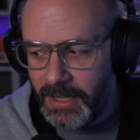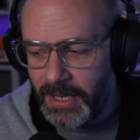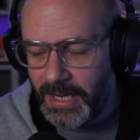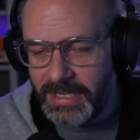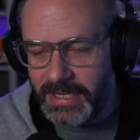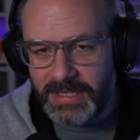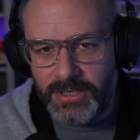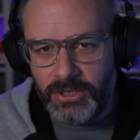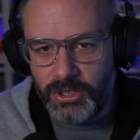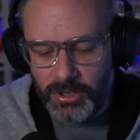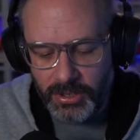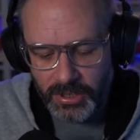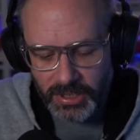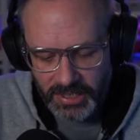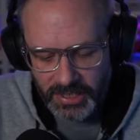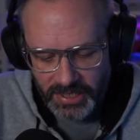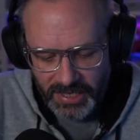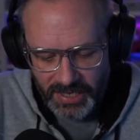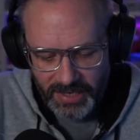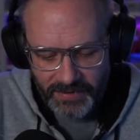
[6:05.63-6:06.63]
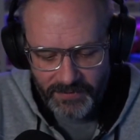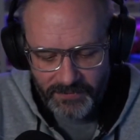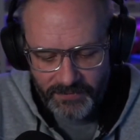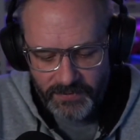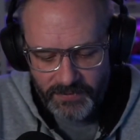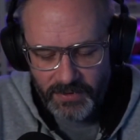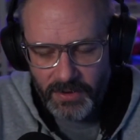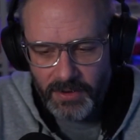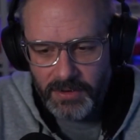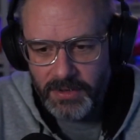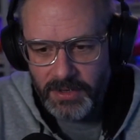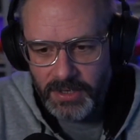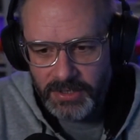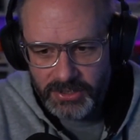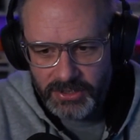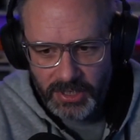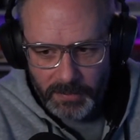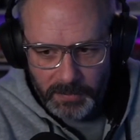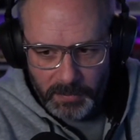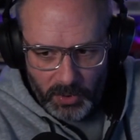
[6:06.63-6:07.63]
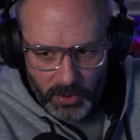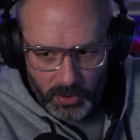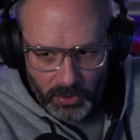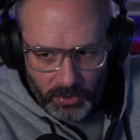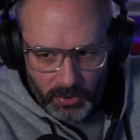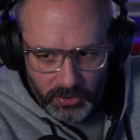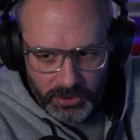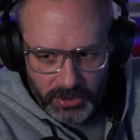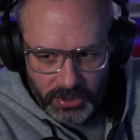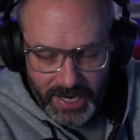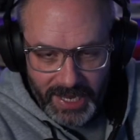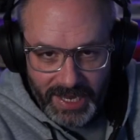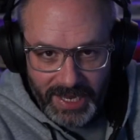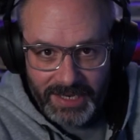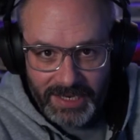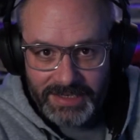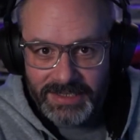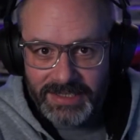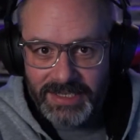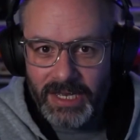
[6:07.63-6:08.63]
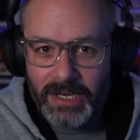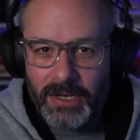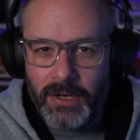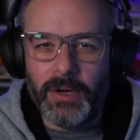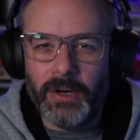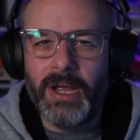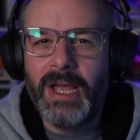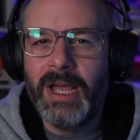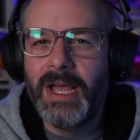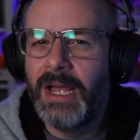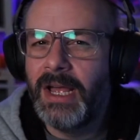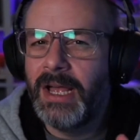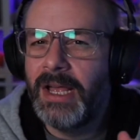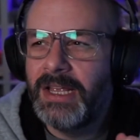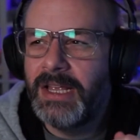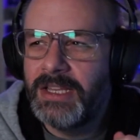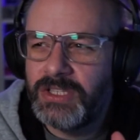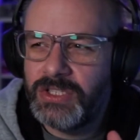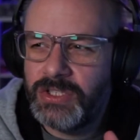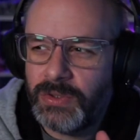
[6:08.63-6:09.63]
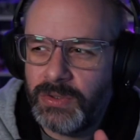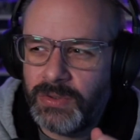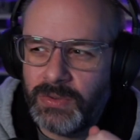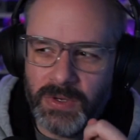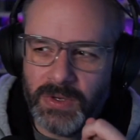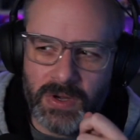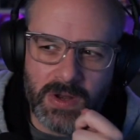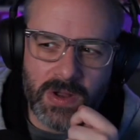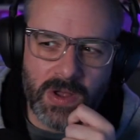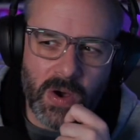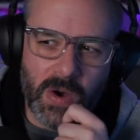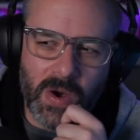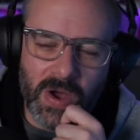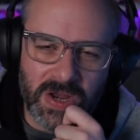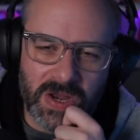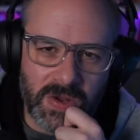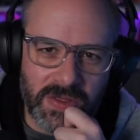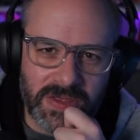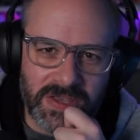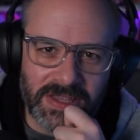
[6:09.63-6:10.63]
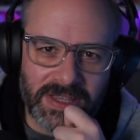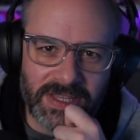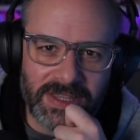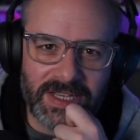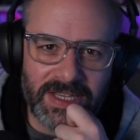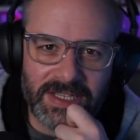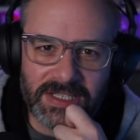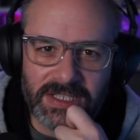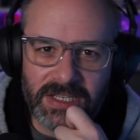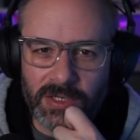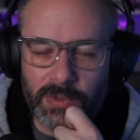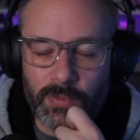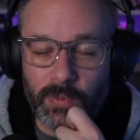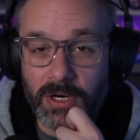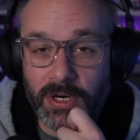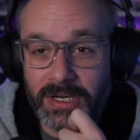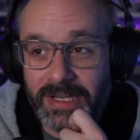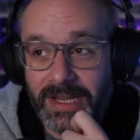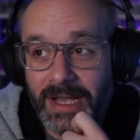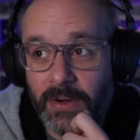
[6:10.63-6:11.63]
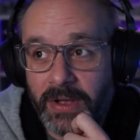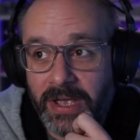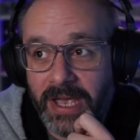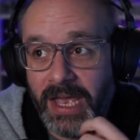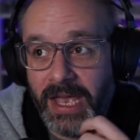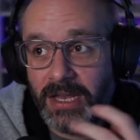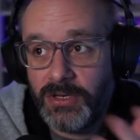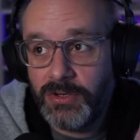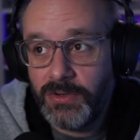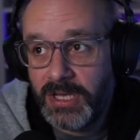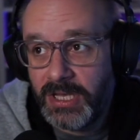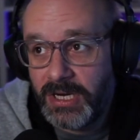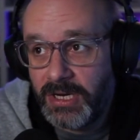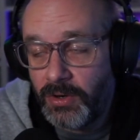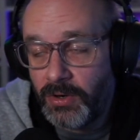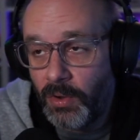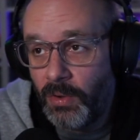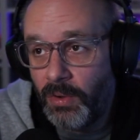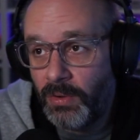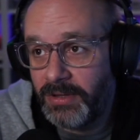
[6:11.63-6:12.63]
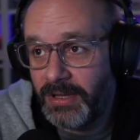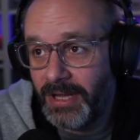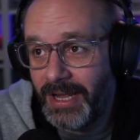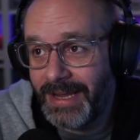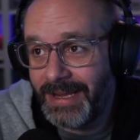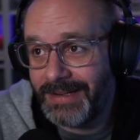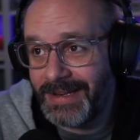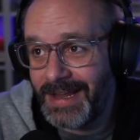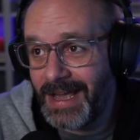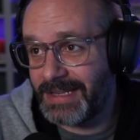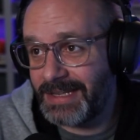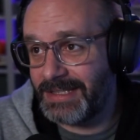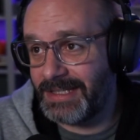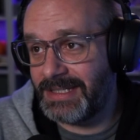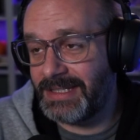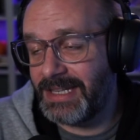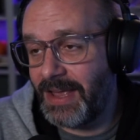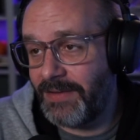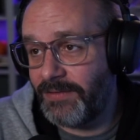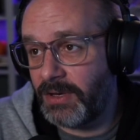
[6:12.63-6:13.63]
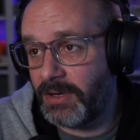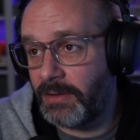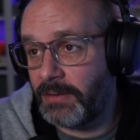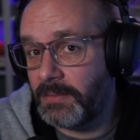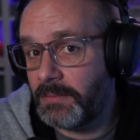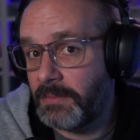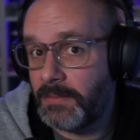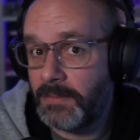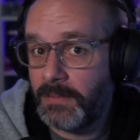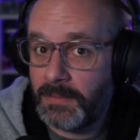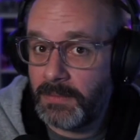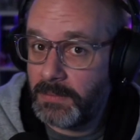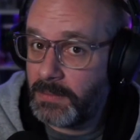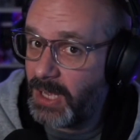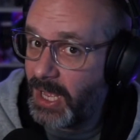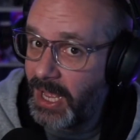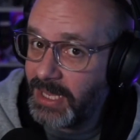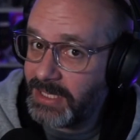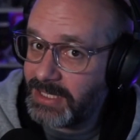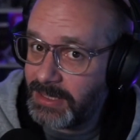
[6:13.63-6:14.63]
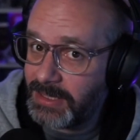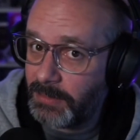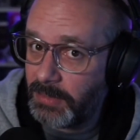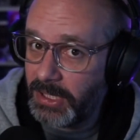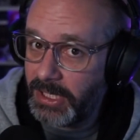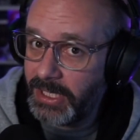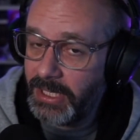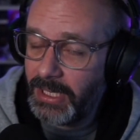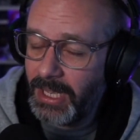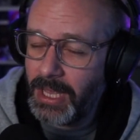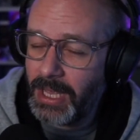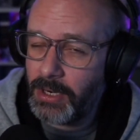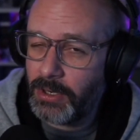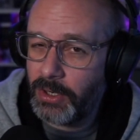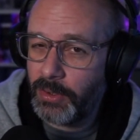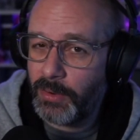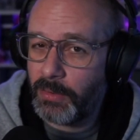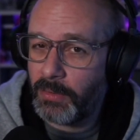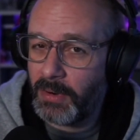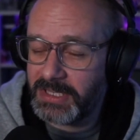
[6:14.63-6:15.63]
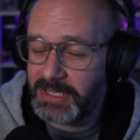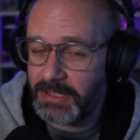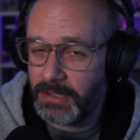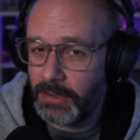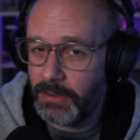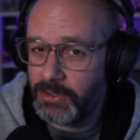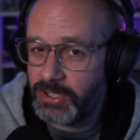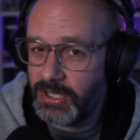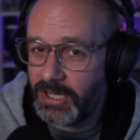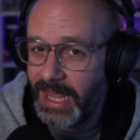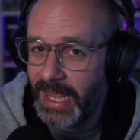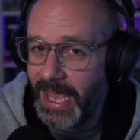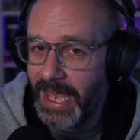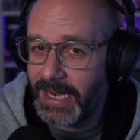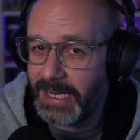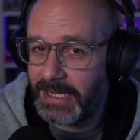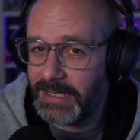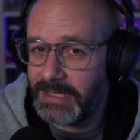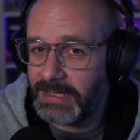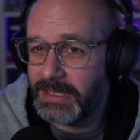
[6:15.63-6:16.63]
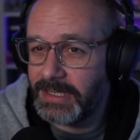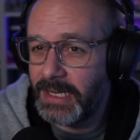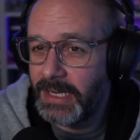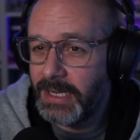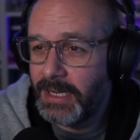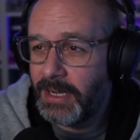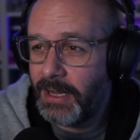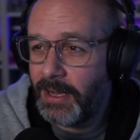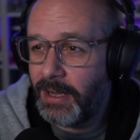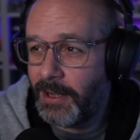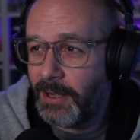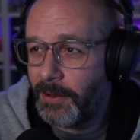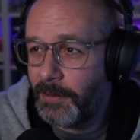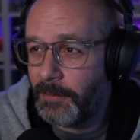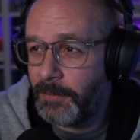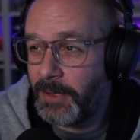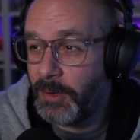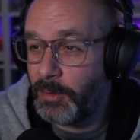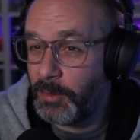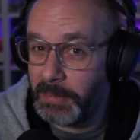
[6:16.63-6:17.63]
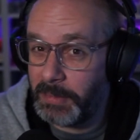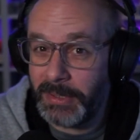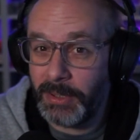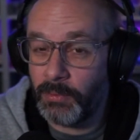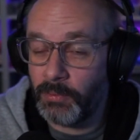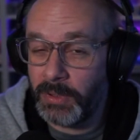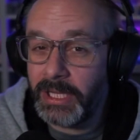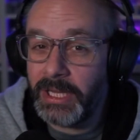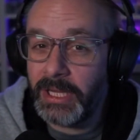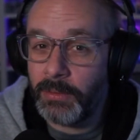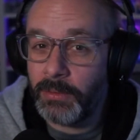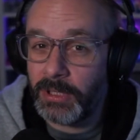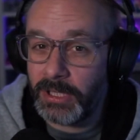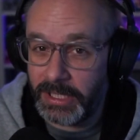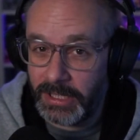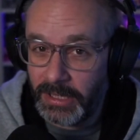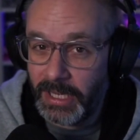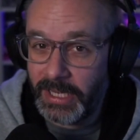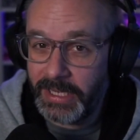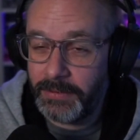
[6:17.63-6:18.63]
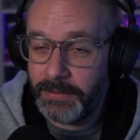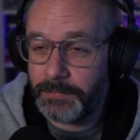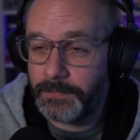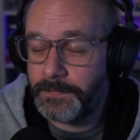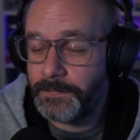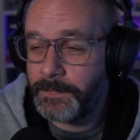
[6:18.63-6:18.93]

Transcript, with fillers: It's you're gonna have it's gonna pull your hands down. So no, I don't think that that's going to work. Now, can you get an old like Nexus 7? Possibly. I don't know what resolution that is. Uh, it would be really, really light.